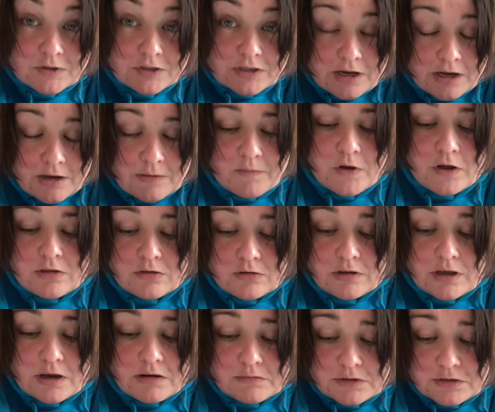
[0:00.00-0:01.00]
So I thought
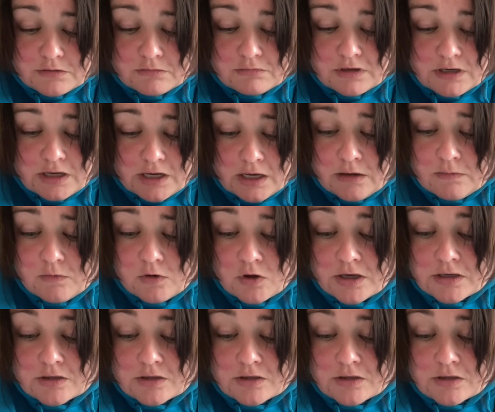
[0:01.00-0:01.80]
that was a really nice